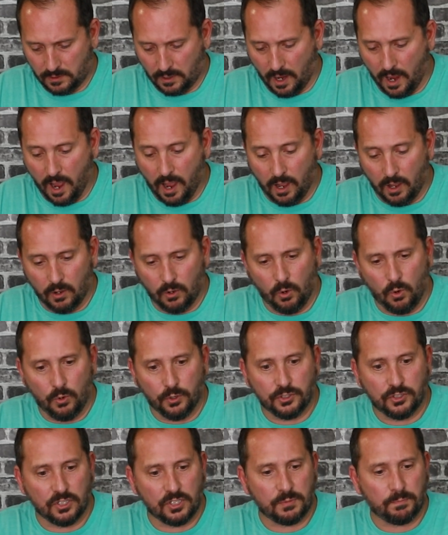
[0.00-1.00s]
Oh,
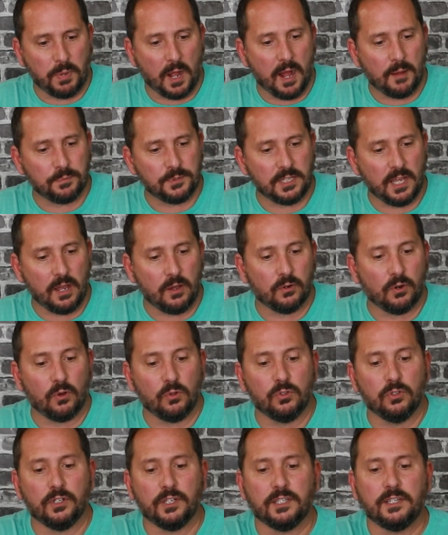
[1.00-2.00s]
it just pops out.
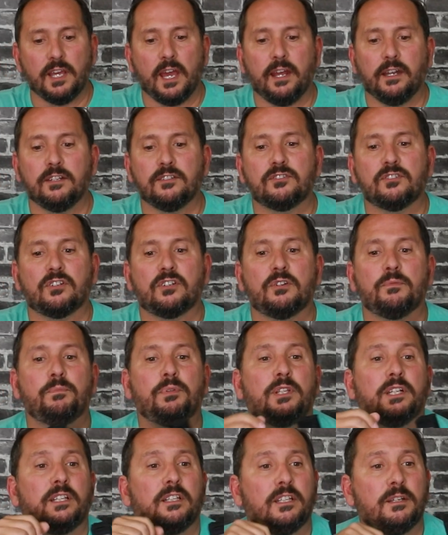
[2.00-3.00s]
Oh, look at that. It's a
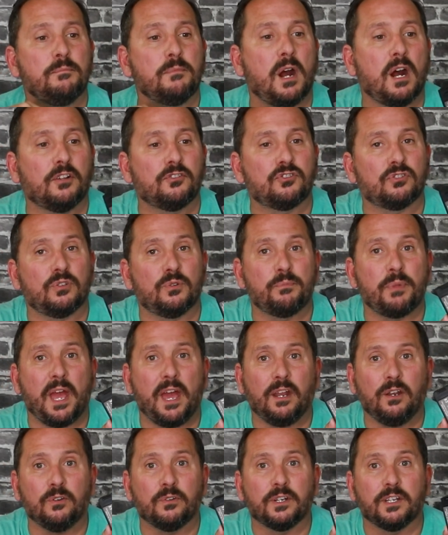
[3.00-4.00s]
completely modular
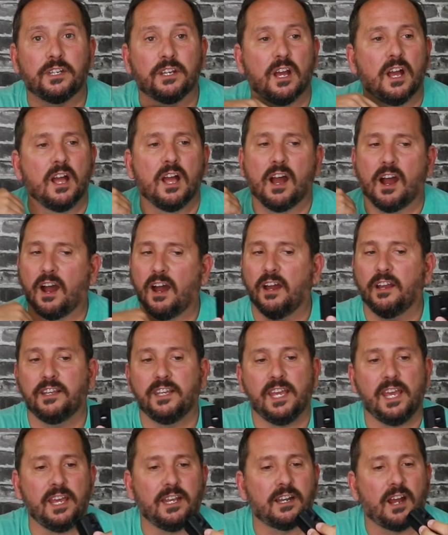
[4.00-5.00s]
battery.
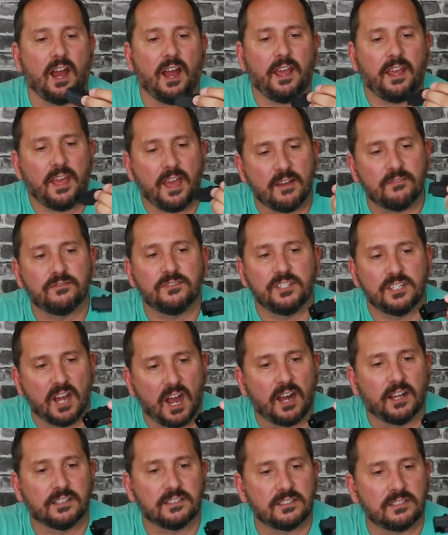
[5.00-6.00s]
Again, I have
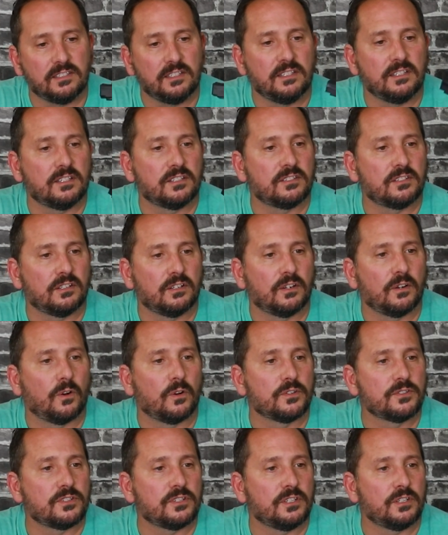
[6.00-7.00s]
not seen this in an
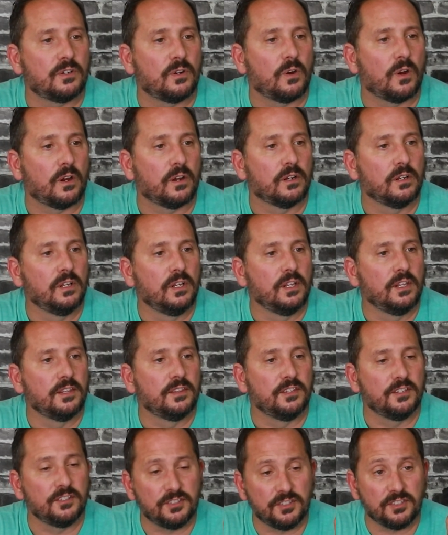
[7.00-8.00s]
RC car.
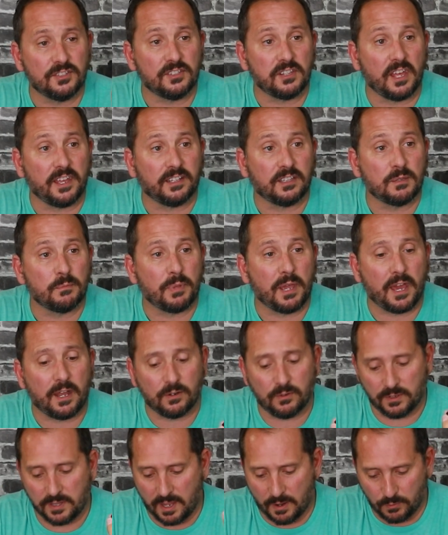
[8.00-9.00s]
This is like the
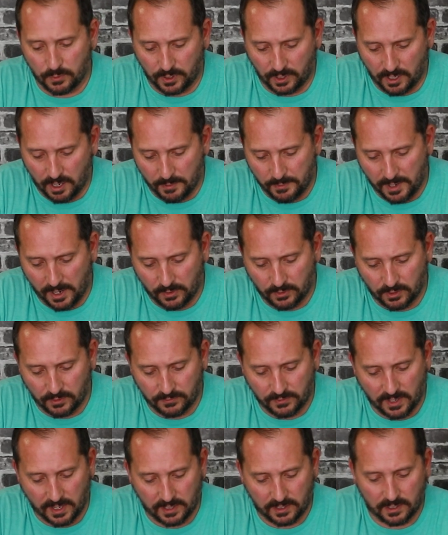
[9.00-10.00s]
battery that would have come out
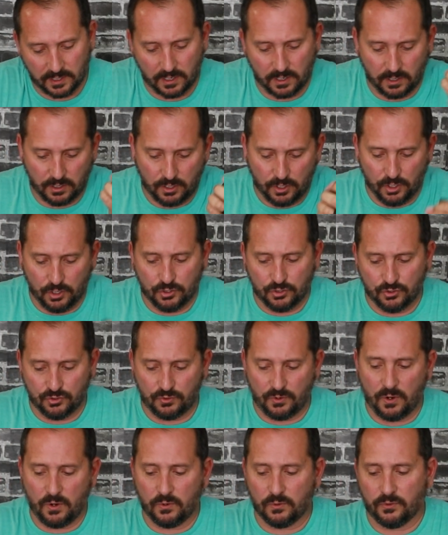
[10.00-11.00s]
of a
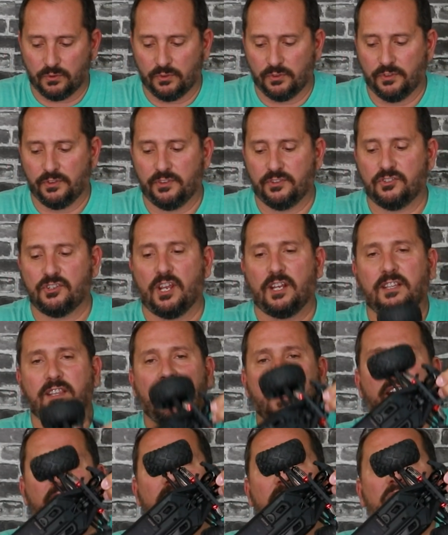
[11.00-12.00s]
drone. Check
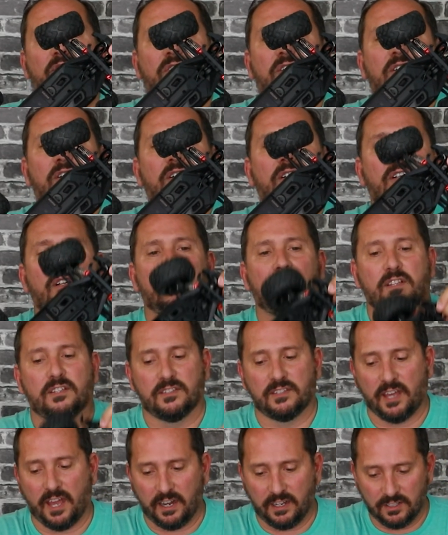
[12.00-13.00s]
that out.
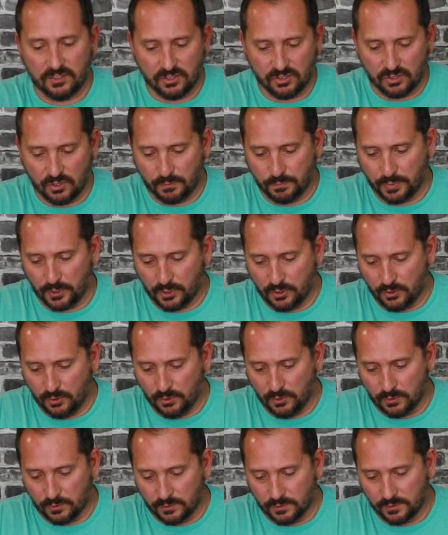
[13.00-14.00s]
That is super
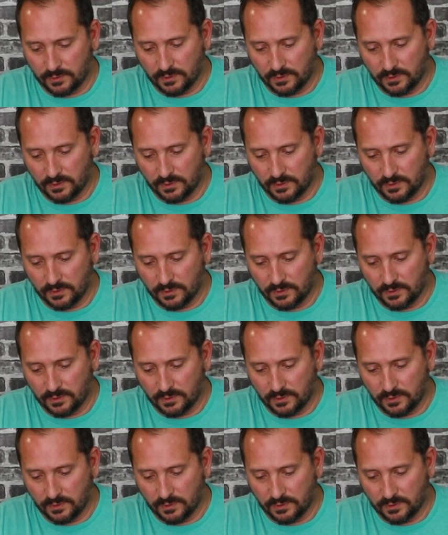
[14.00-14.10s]
cool.